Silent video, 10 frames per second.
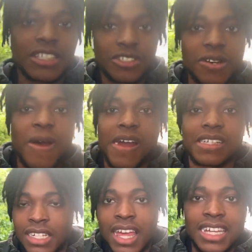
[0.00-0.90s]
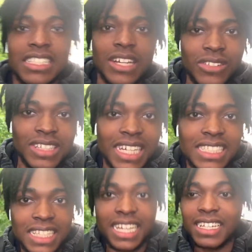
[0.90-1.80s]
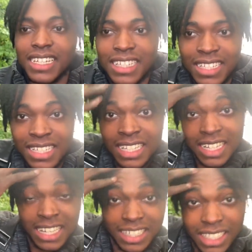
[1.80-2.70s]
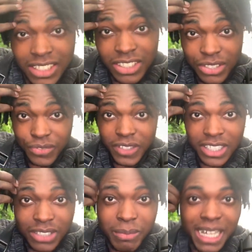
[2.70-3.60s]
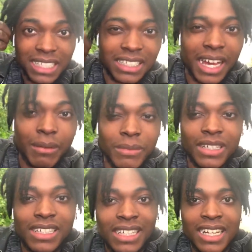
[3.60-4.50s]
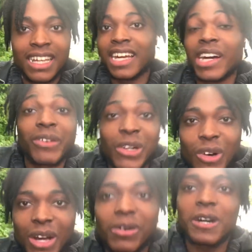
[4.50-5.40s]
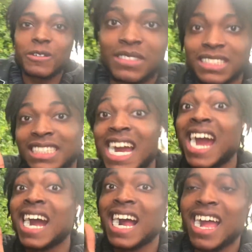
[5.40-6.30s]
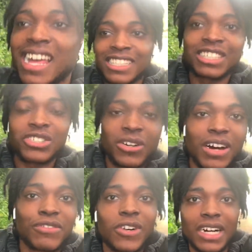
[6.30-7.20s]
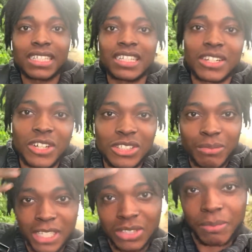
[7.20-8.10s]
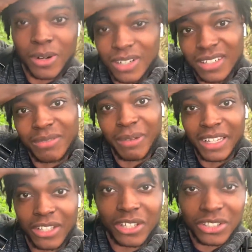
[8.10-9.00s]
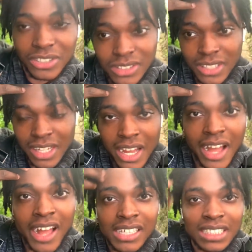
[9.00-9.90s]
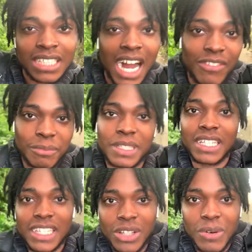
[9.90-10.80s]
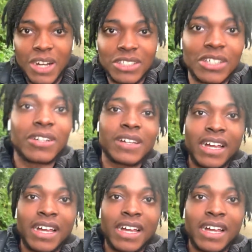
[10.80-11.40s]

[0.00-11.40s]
so it's now the next day and I just finished my exam. It went quite well, so I thought I'd go to my spot by the ocean. Haven't been here in a while, so